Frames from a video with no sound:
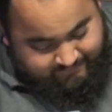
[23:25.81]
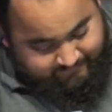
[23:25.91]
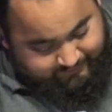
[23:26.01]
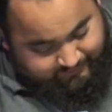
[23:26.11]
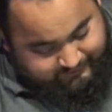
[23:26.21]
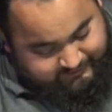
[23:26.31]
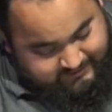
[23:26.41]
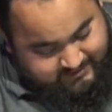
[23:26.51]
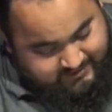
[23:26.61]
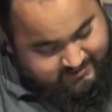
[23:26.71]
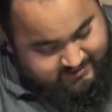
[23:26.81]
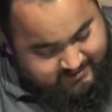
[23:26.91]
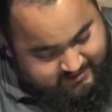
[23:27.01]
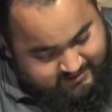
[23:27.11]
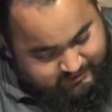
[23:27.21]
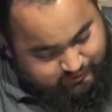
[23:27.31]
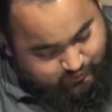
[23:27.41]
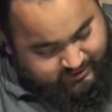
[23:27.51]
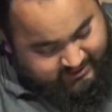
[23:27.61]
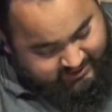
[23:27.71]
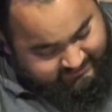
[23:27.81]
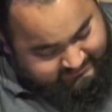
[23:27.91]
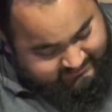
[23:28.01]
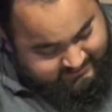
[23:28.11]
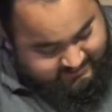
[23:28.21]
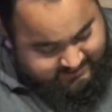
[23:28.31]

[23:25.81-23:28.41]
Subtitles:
verse 28.